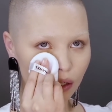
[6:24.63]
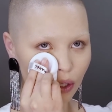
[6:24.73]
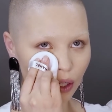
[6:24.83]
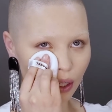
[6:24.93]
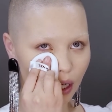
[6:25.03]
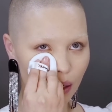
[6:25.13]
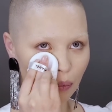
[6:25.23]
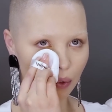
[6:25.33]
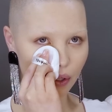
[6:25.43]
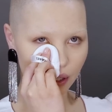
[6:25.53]
you look up
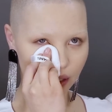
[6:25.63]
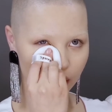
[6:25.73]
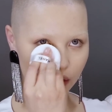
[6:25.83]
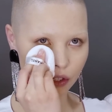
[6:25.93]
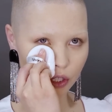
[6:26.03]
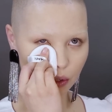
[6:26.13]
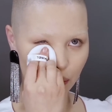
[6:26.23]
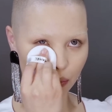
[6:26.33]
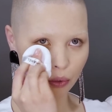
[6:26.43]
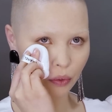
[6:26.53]
and you just
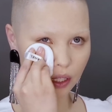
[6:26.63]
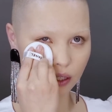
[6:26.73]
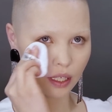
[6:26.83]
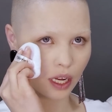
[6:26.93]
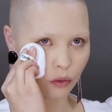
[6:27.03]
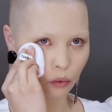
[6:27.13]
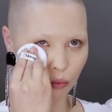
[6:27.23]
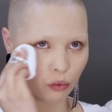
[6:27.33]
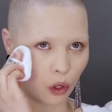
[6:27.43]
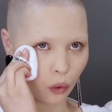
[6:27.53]
press and
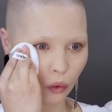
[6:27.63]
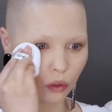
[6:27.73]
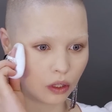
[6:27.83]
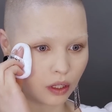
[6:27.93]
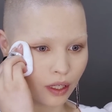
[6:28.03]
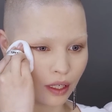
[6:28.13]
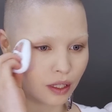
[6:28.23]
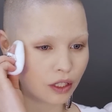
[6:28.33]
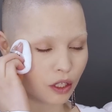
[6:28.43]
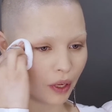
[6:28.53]
roll
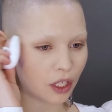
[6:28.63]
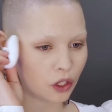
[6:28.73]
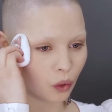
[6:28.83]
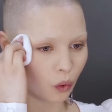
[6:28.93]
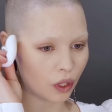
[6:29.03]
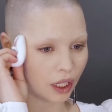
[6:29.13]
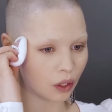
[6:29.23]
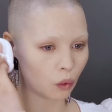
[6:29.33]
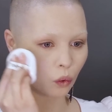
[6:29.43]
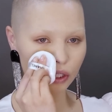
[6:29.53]
to make sure
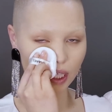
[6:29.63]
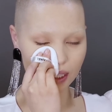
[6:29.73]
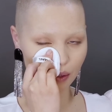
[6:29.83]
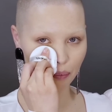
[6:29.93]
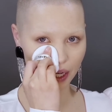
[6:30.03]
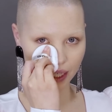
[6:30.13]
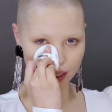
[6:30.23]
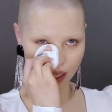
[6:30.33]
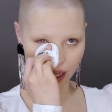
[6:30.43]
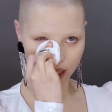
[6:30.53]
it all stays in place.